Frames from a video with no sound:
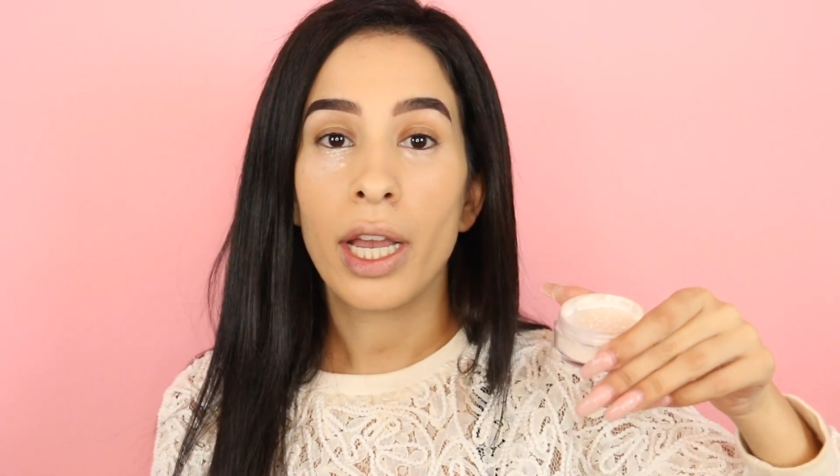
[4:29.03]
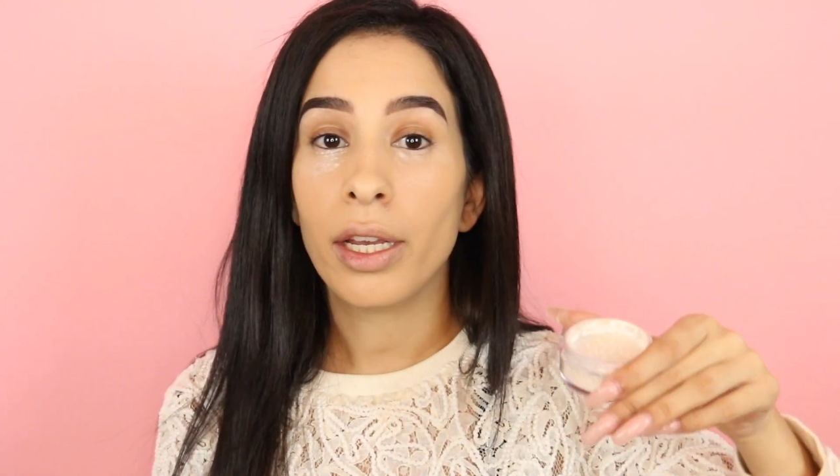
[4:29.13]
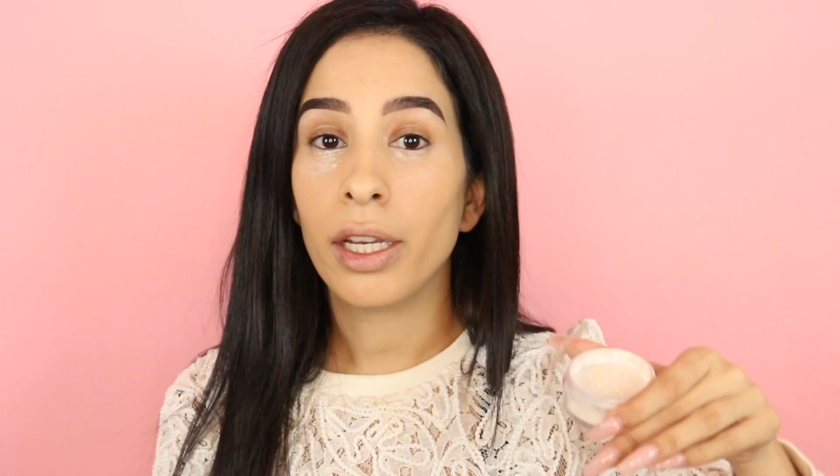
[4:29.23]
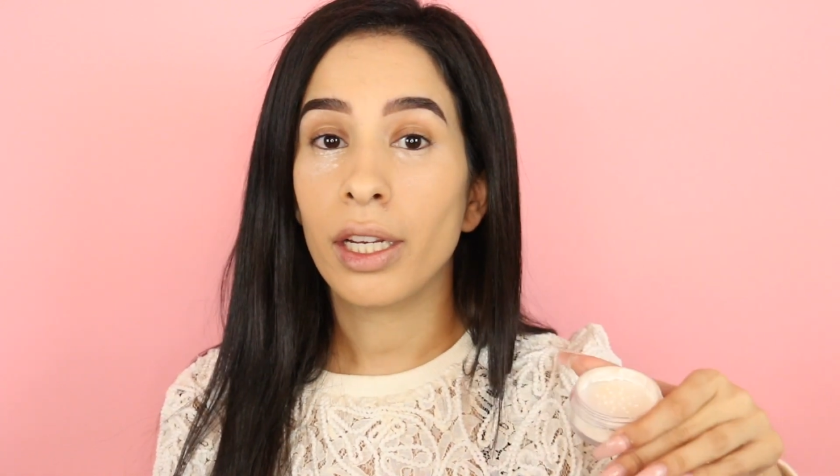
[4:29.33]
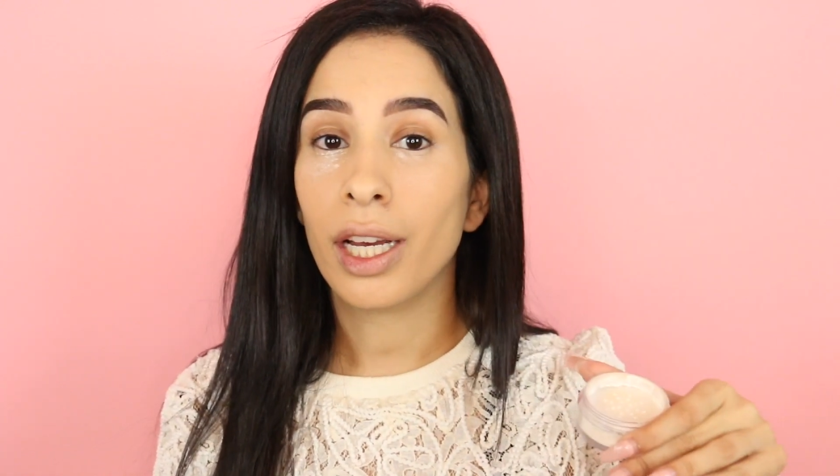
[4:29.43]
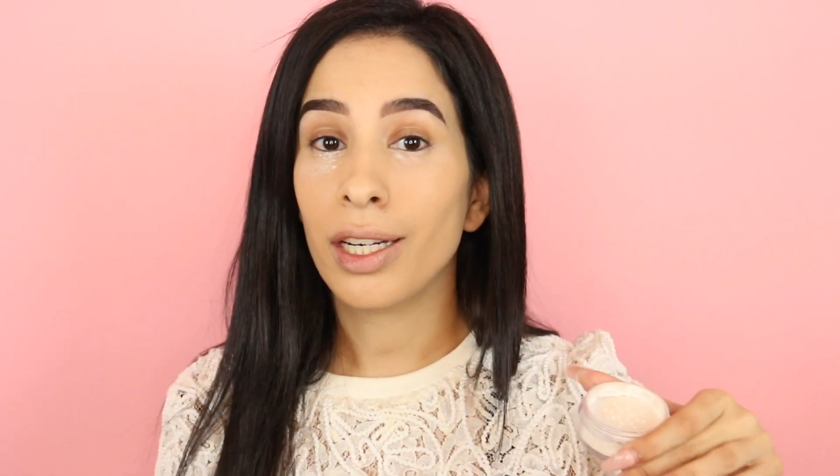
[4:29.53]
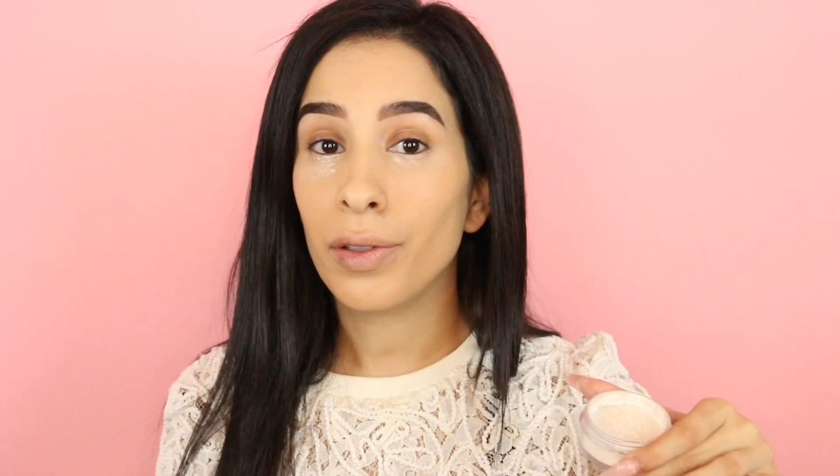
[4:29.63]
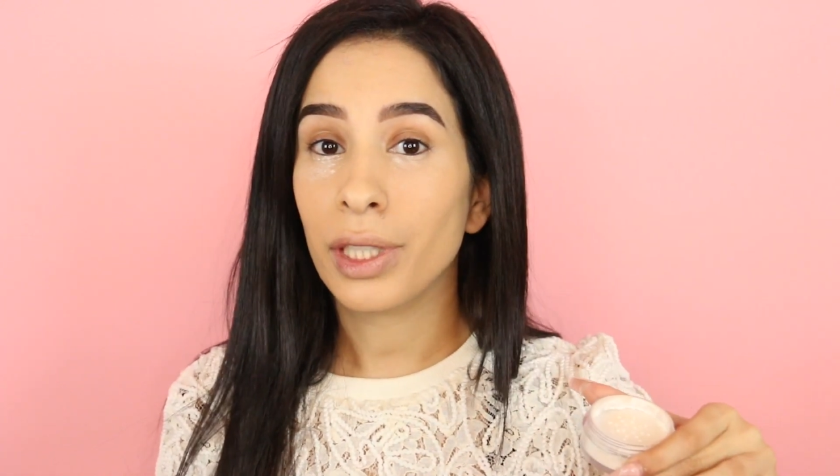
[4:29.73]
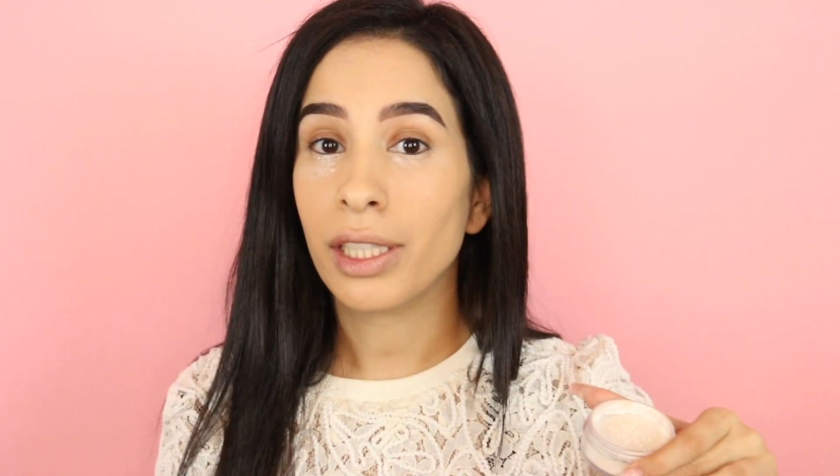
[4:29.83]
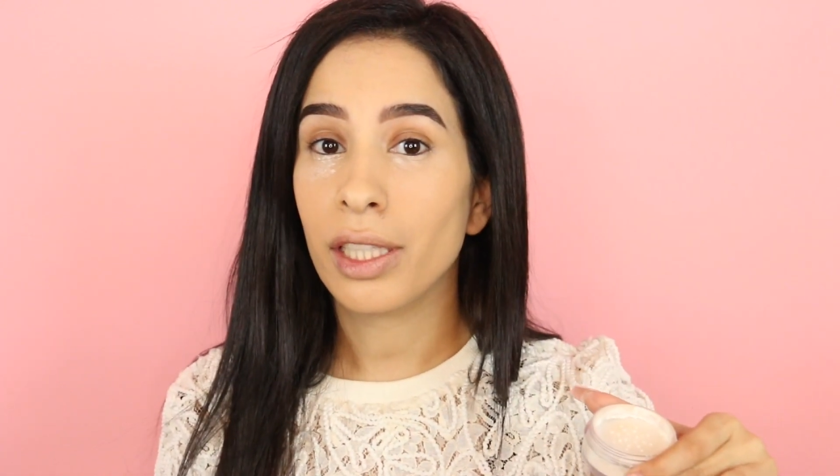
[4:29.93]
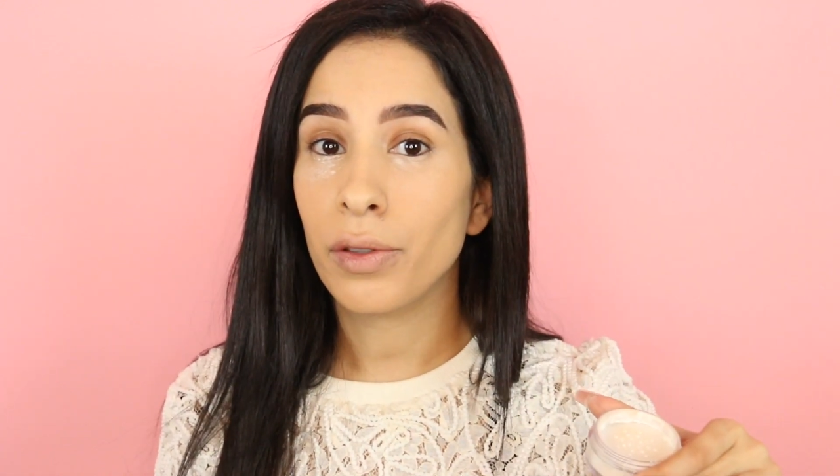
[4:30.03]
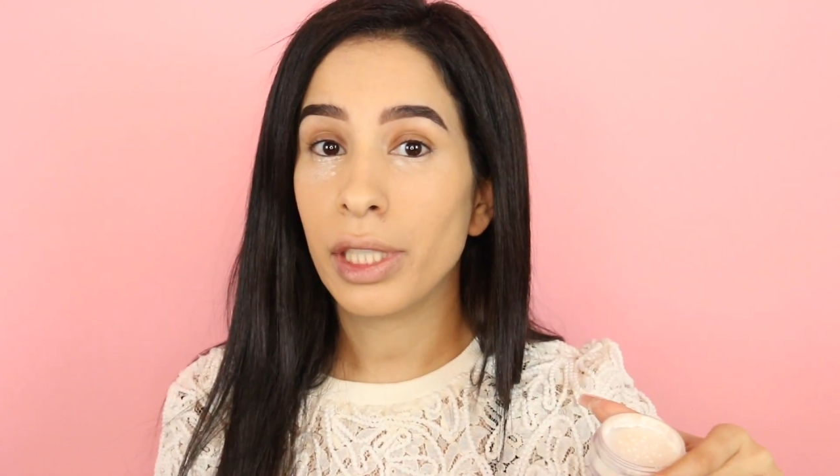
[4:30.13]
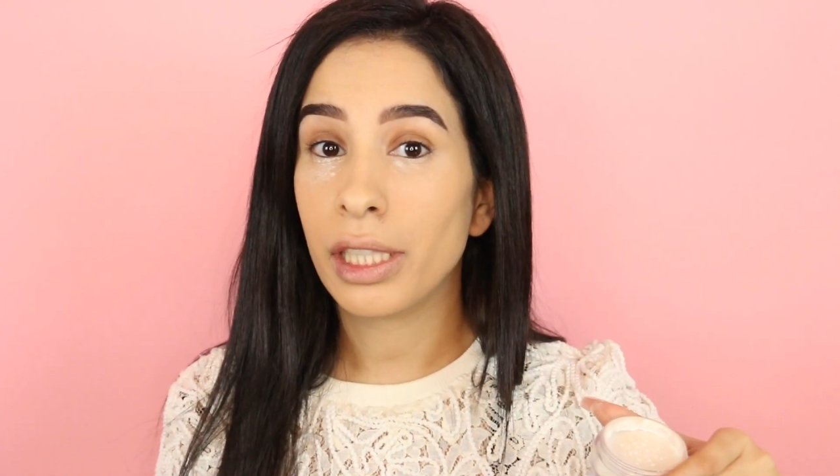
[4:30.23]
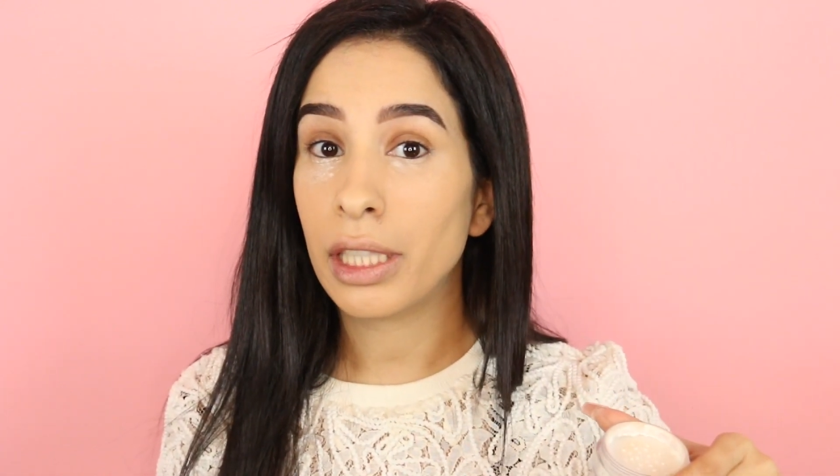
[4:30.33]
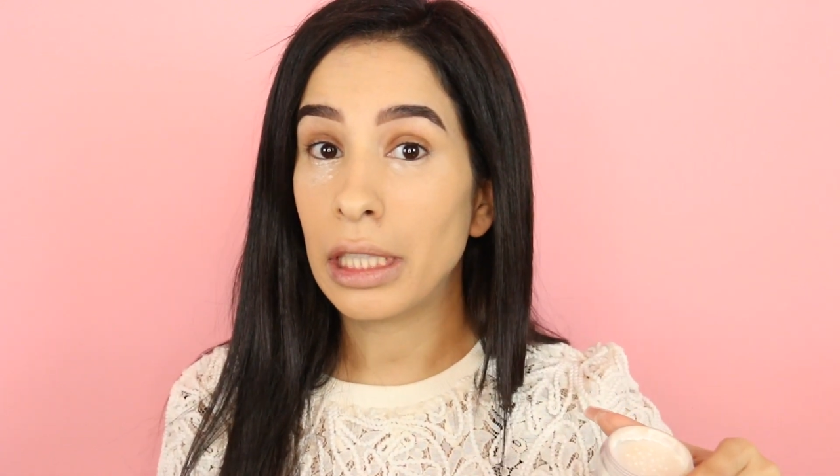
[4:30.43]
I kind of noticed that there
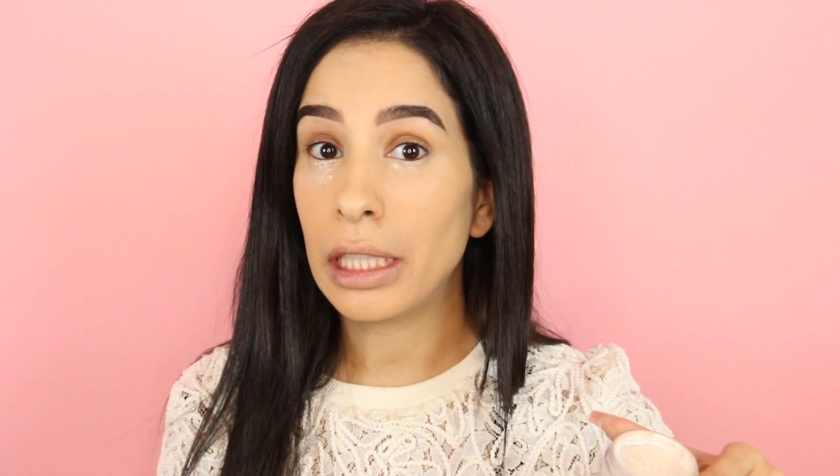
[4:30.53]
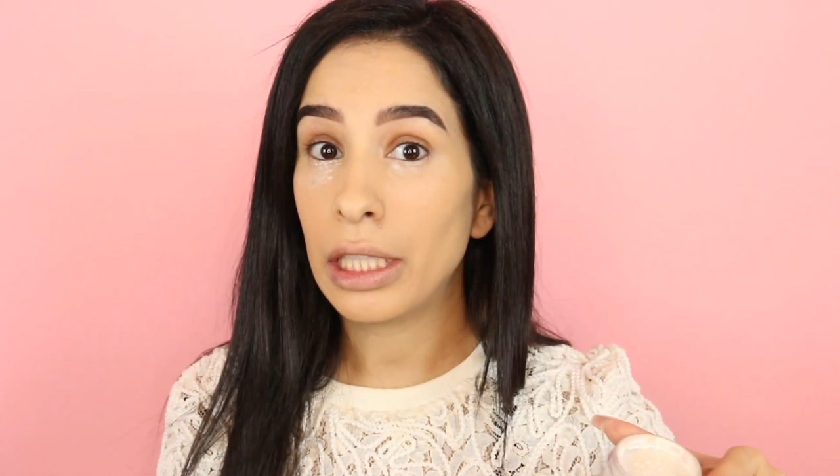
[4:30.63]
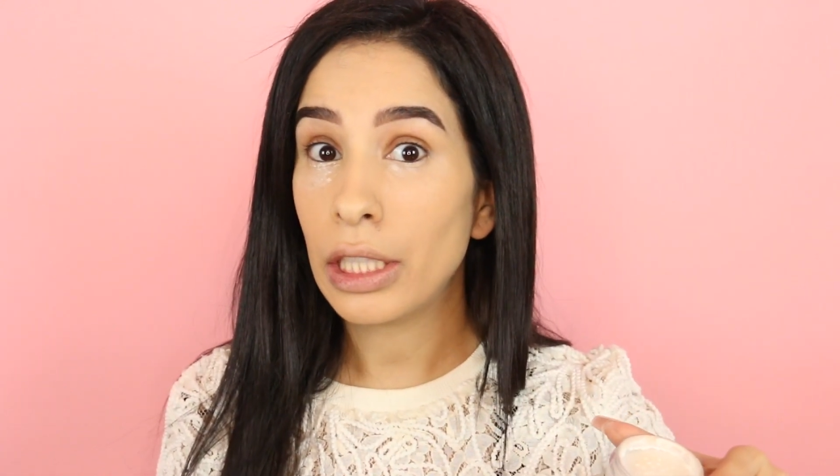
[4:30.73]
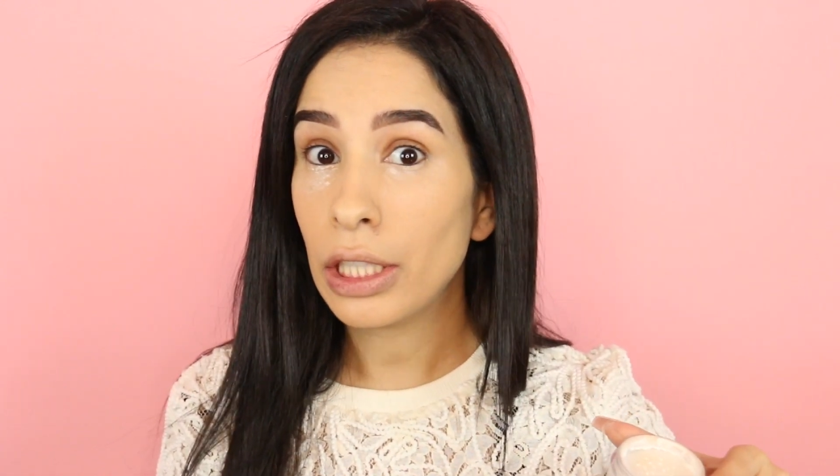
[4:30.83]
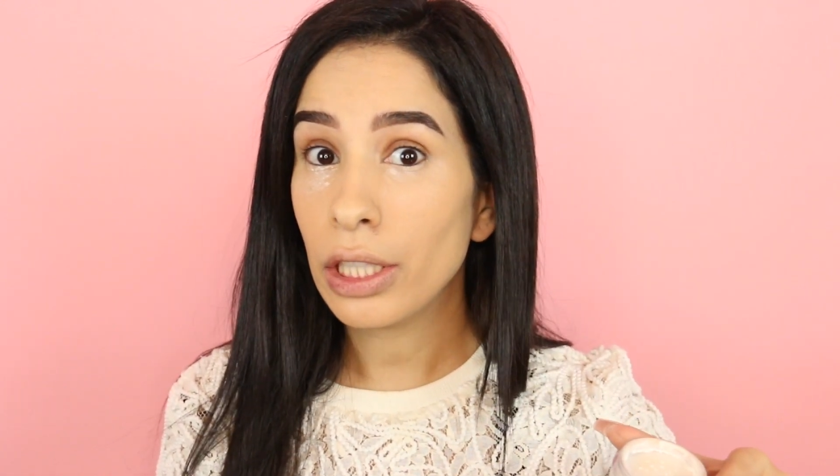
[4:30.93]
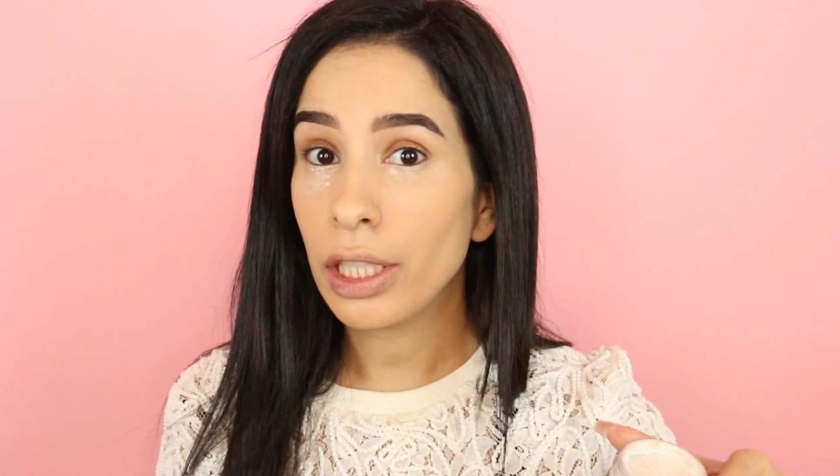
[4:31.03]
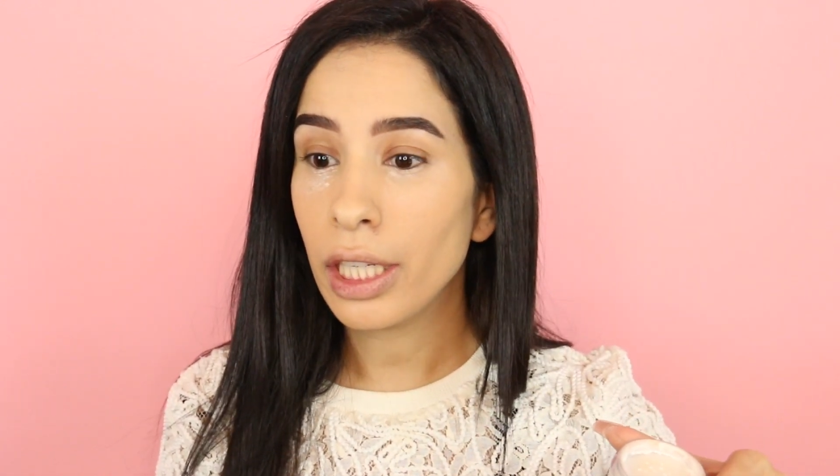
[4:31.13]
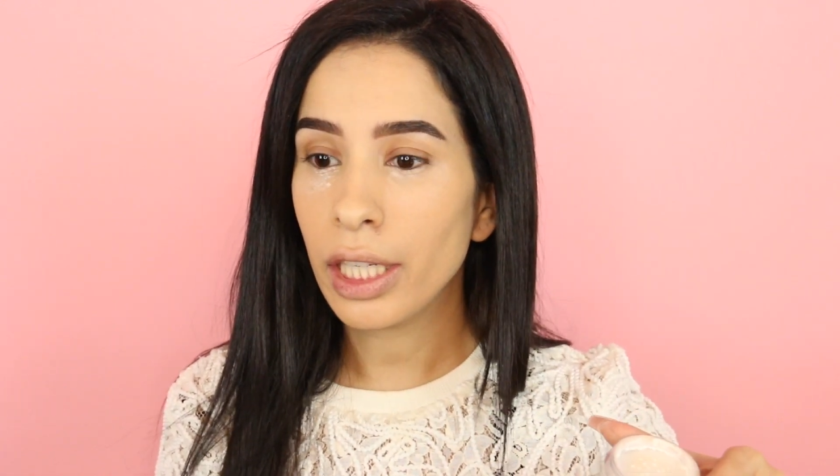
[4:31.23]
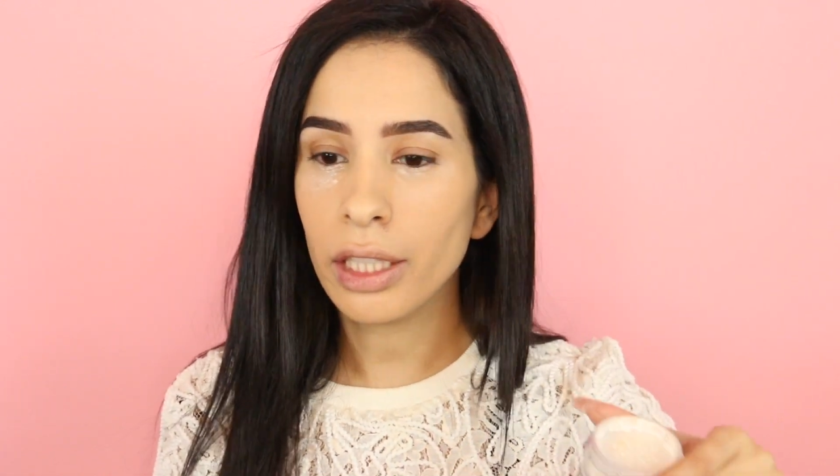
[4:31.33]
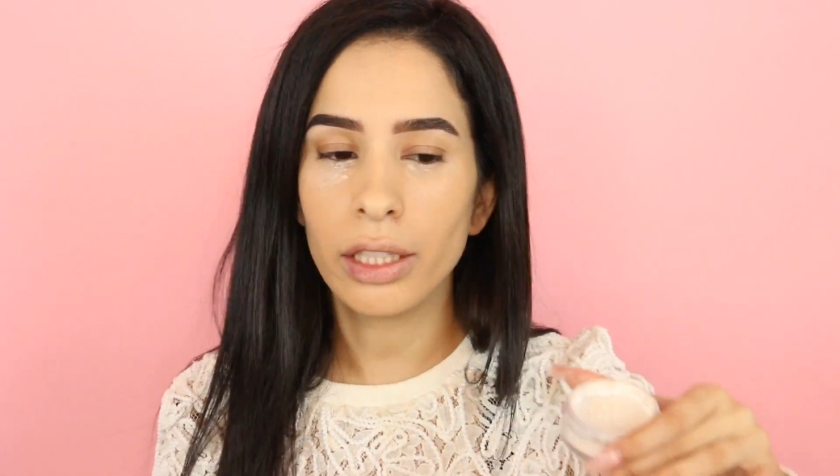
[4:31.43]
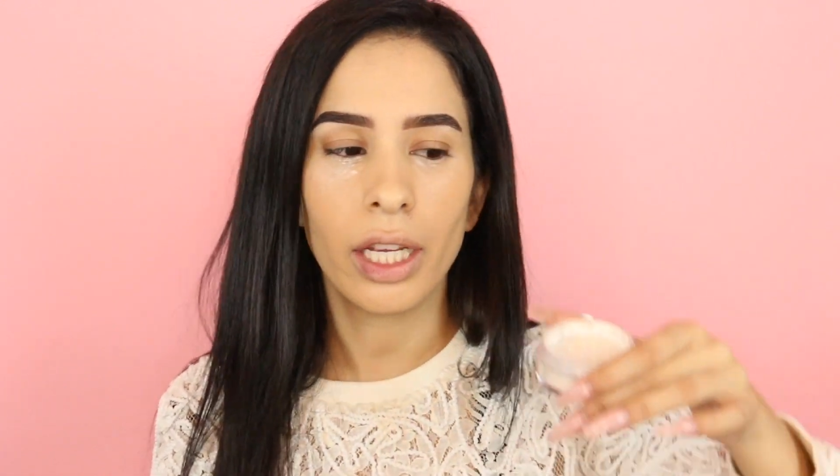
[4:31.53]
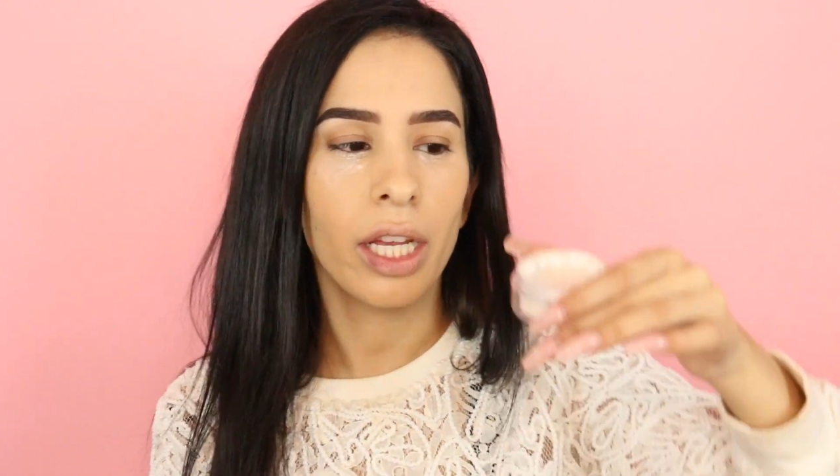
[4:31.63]
is glitter in it,